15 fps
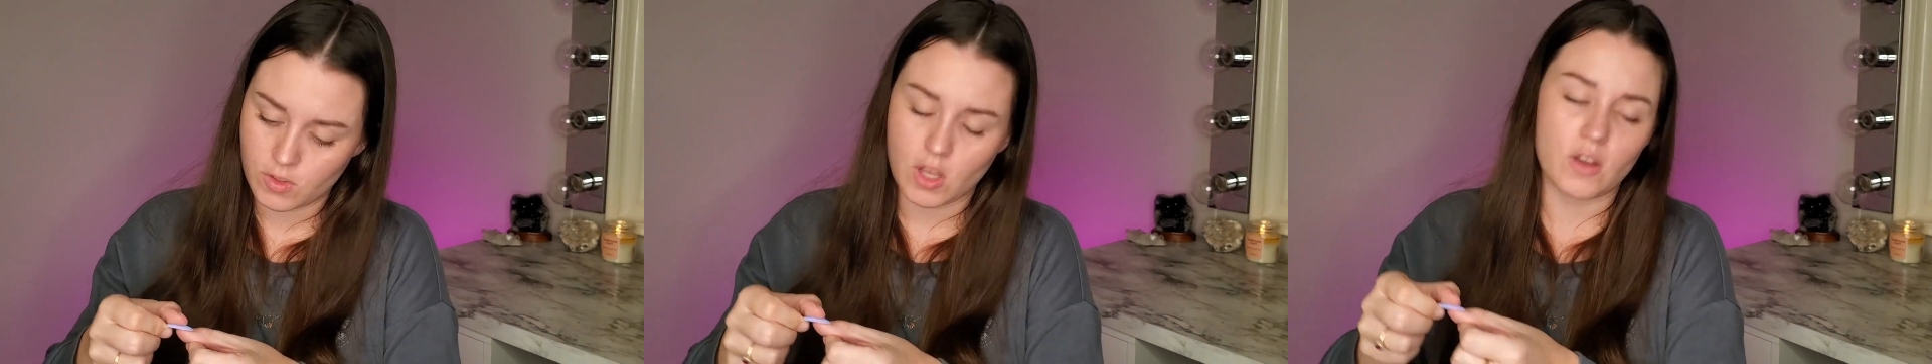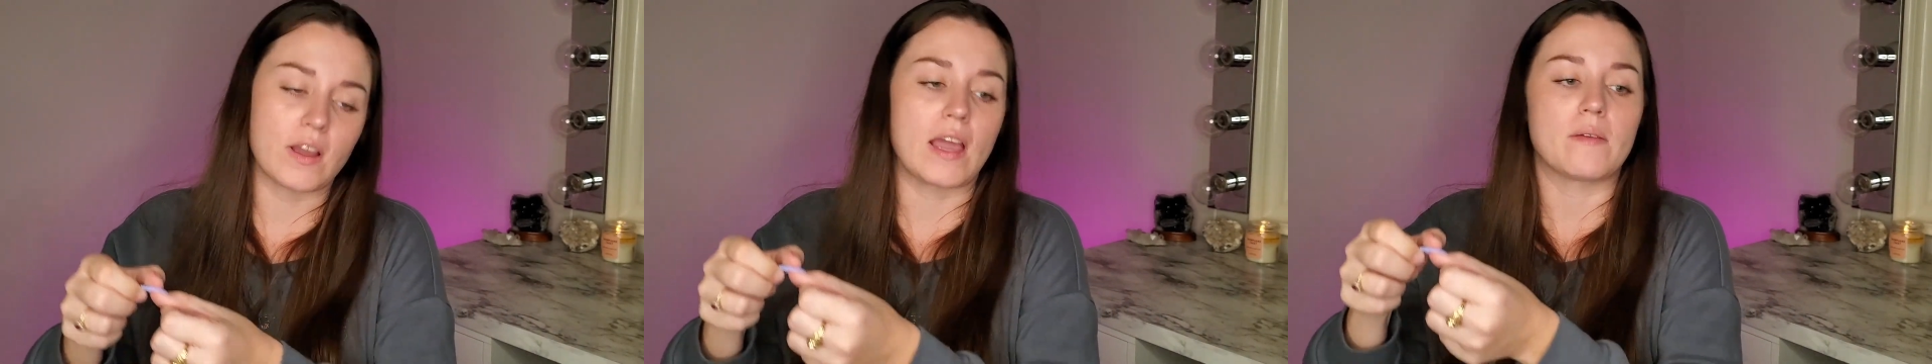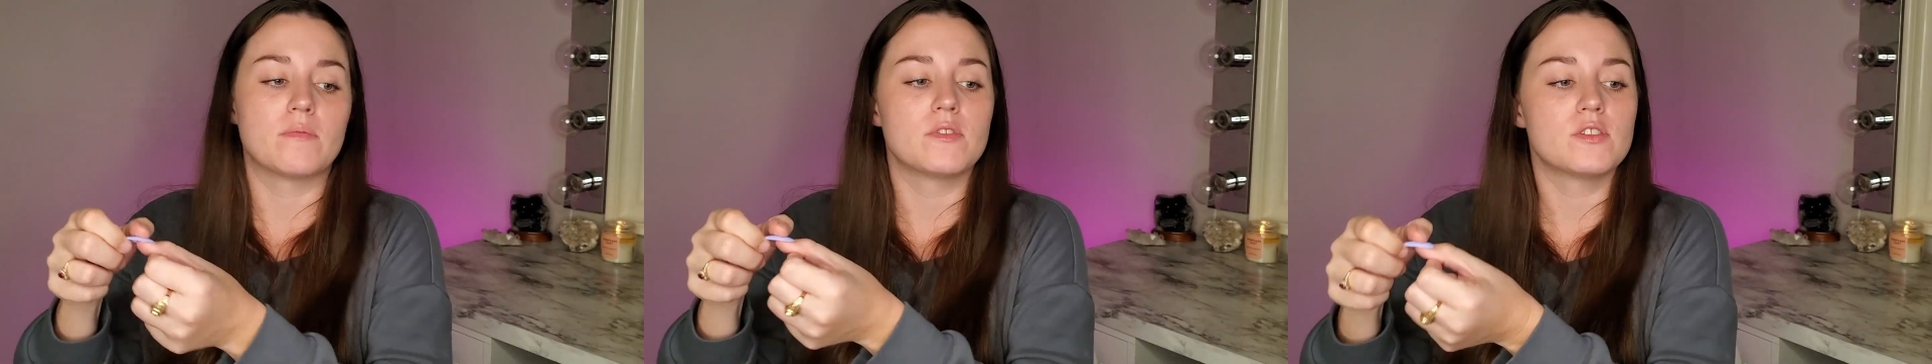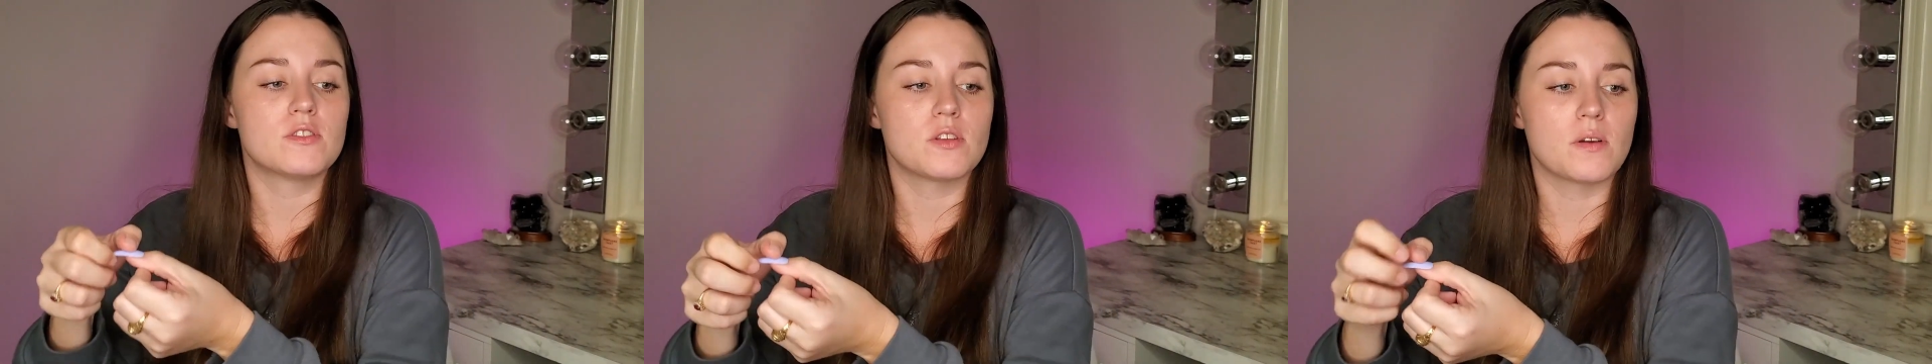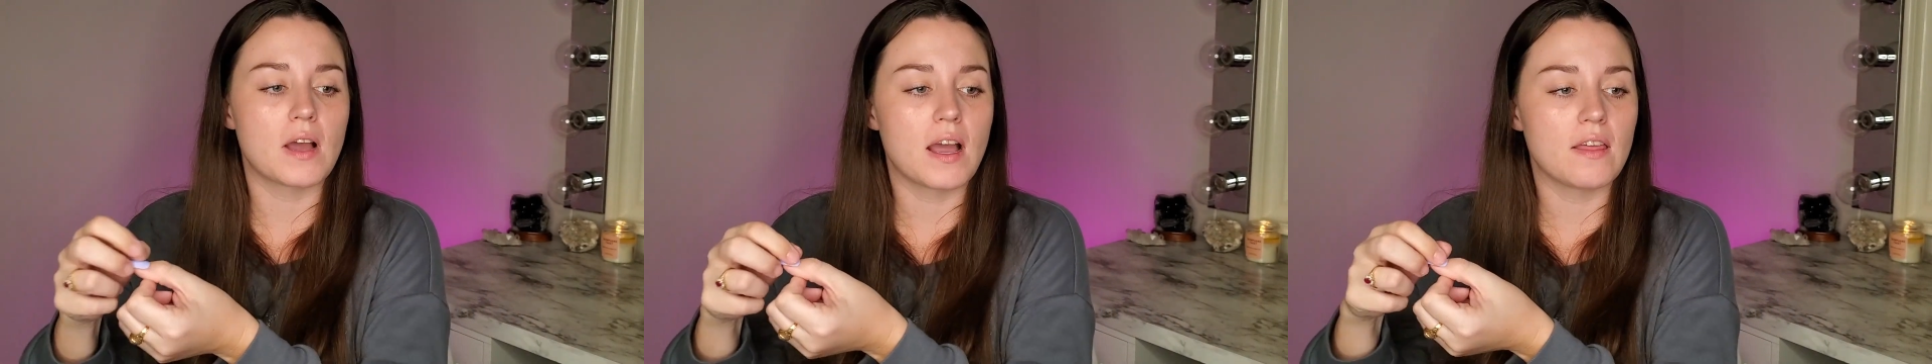Okay,
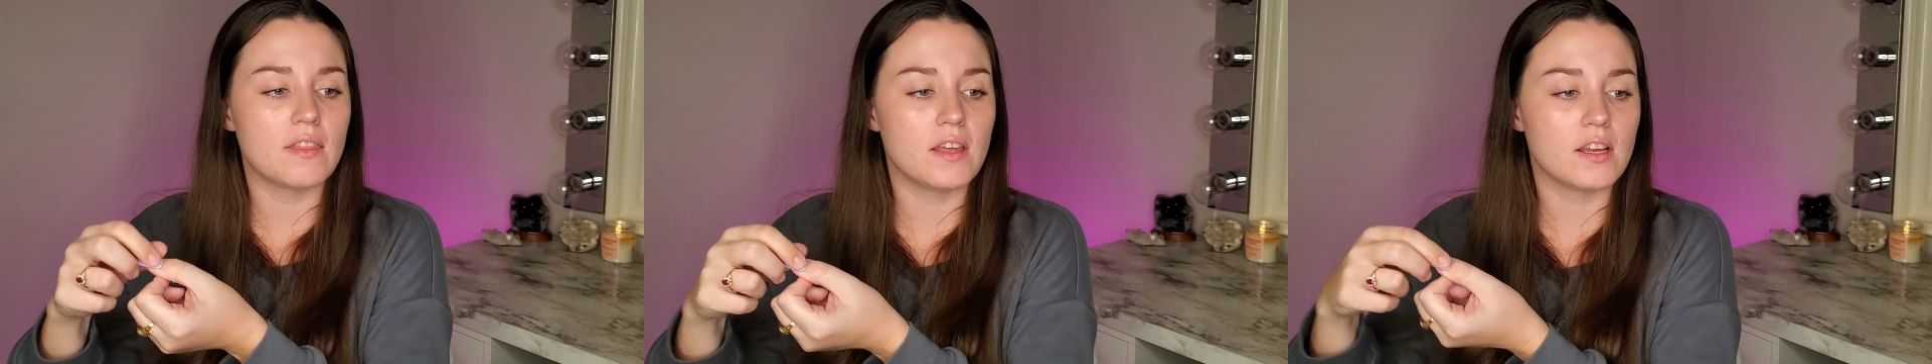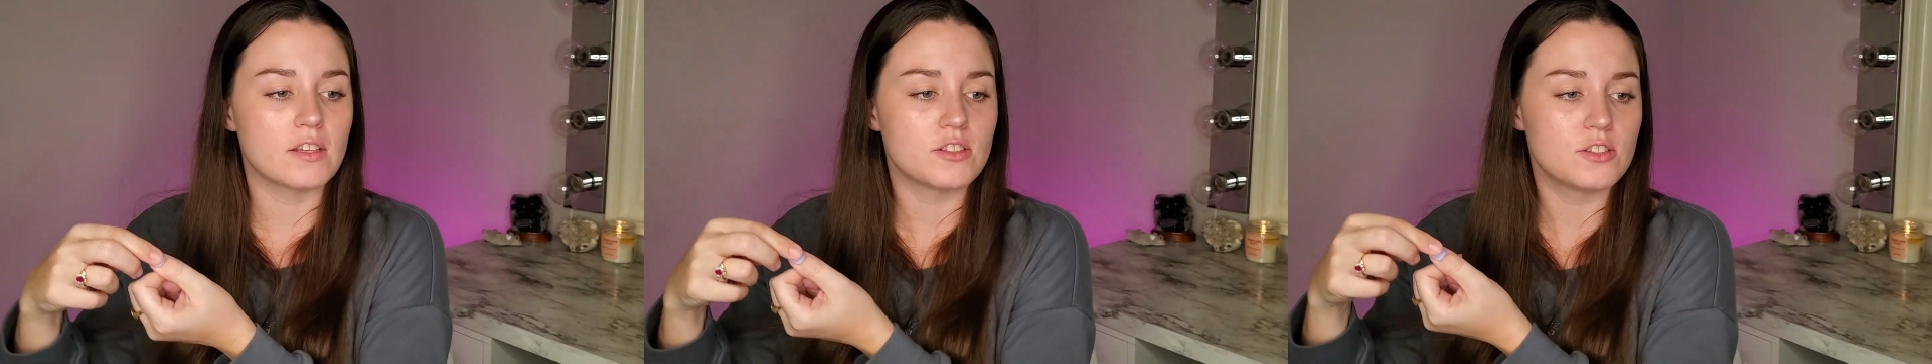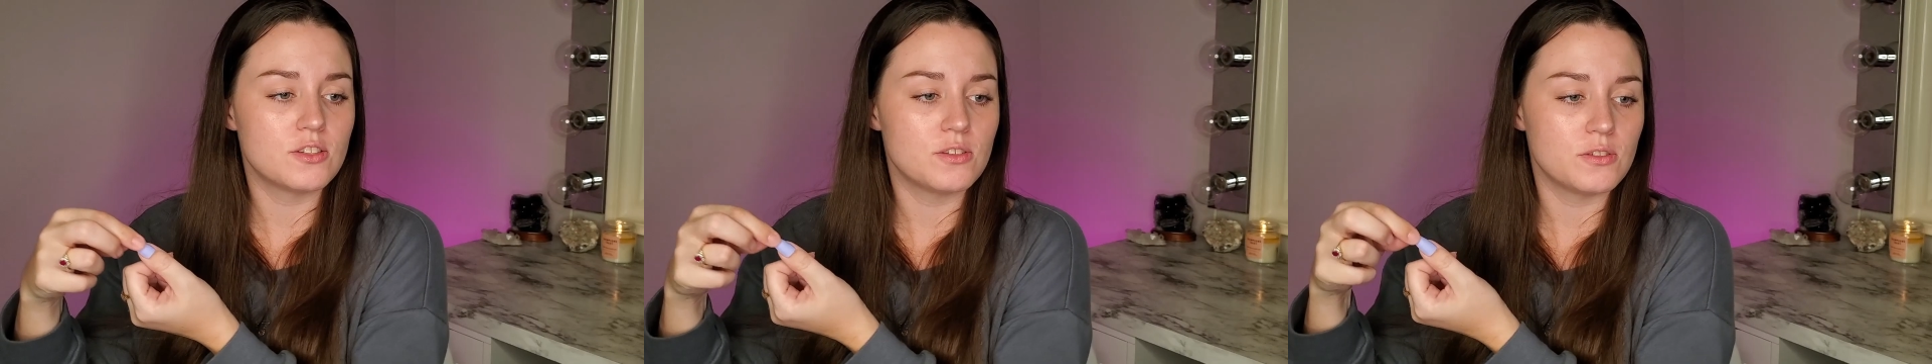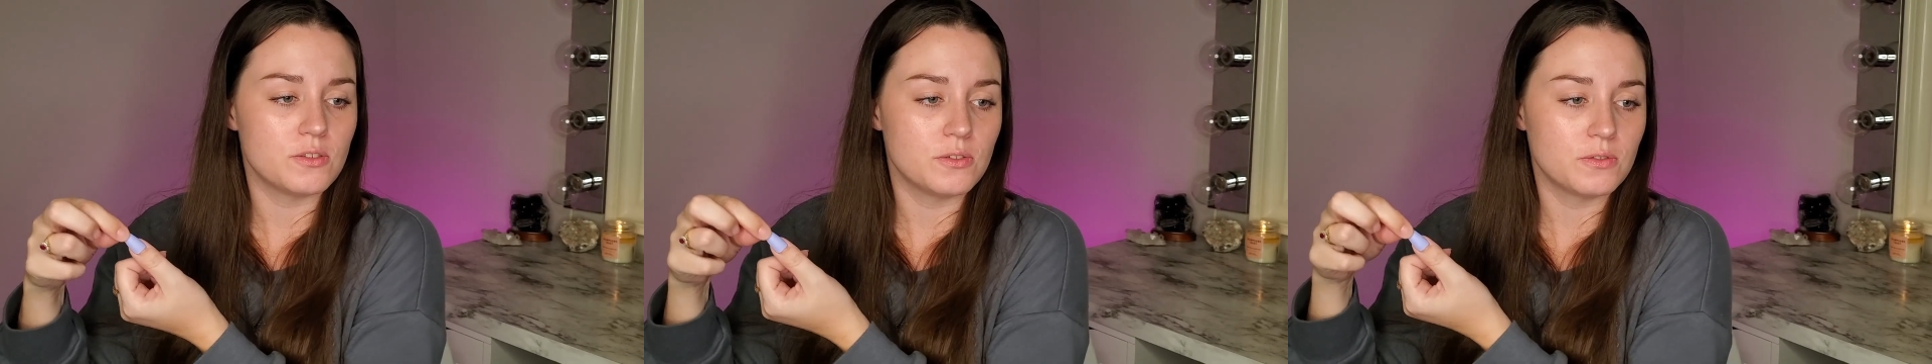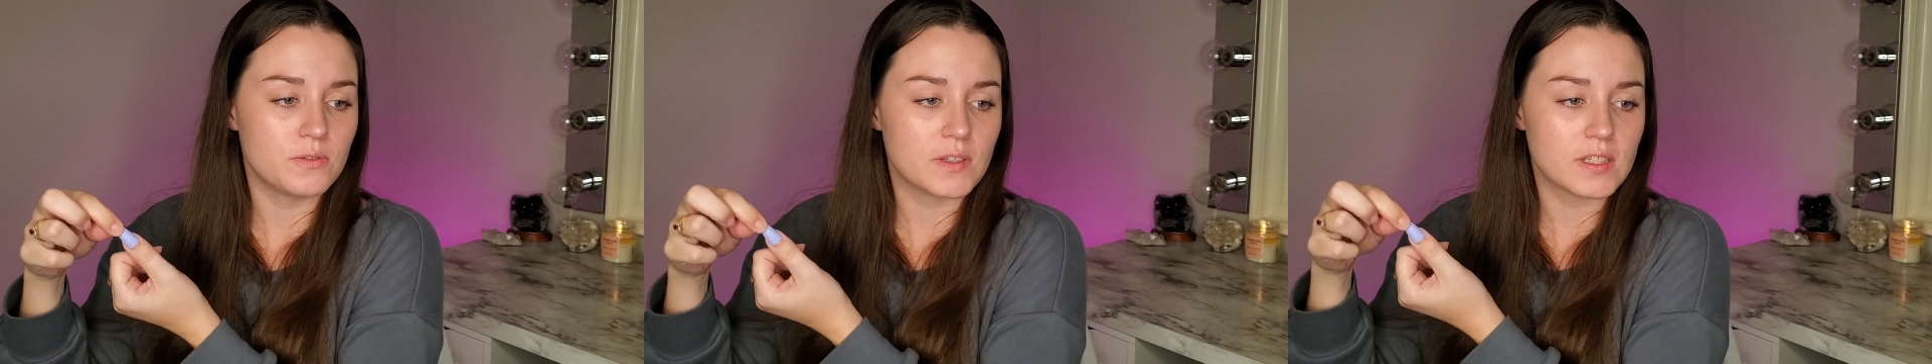so I think
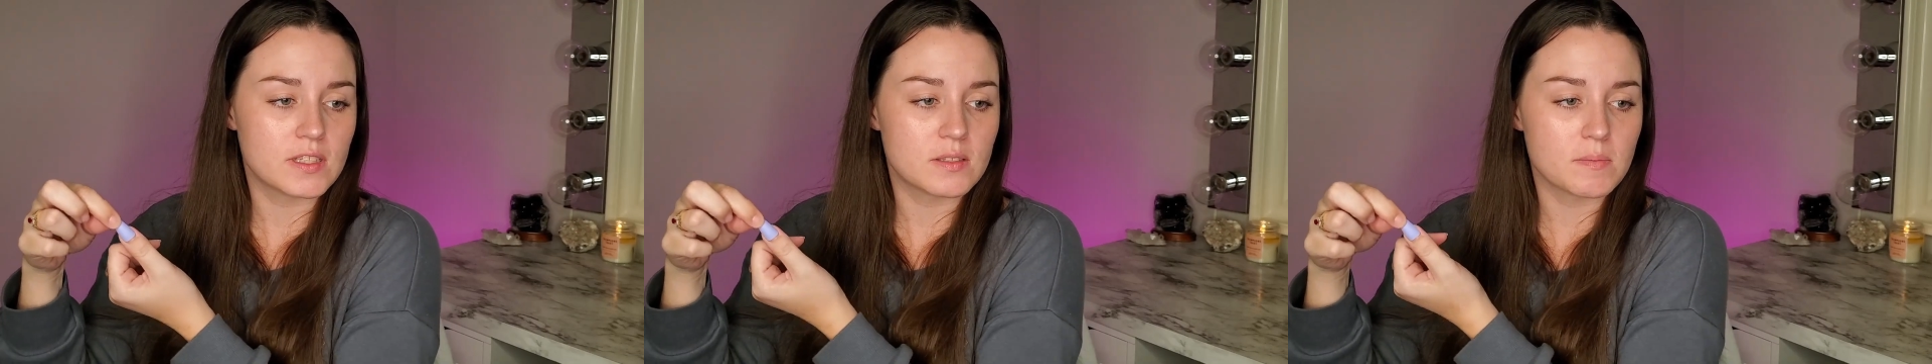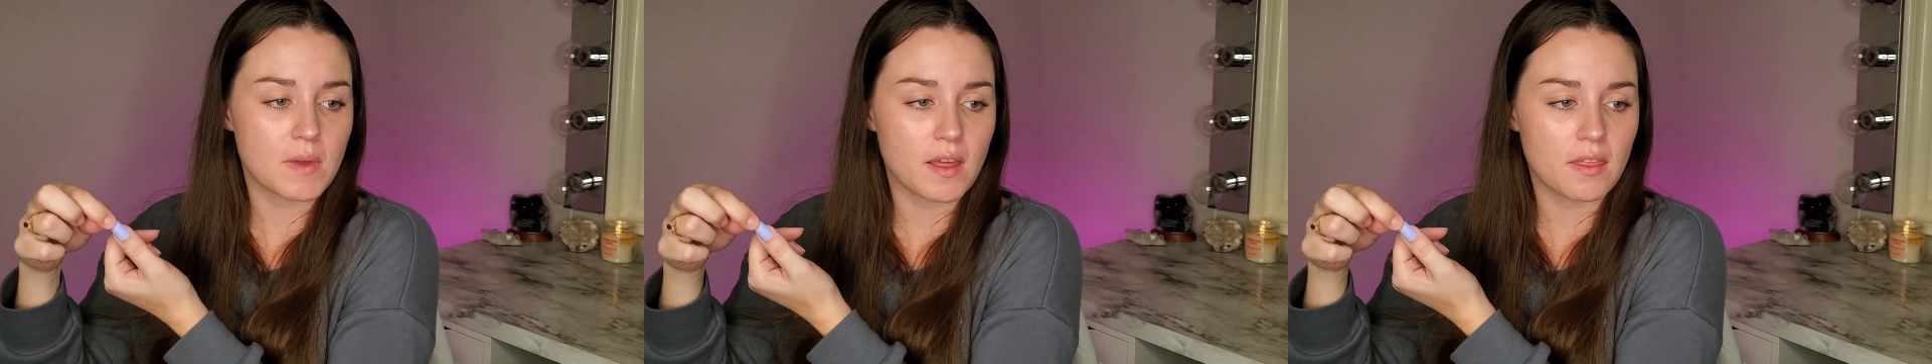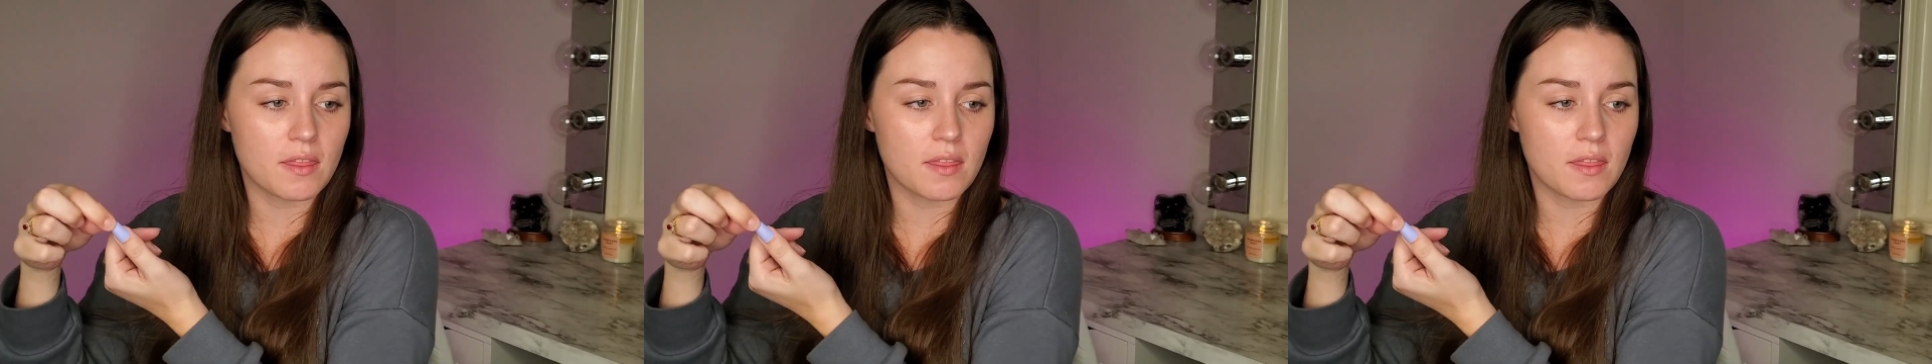two fits my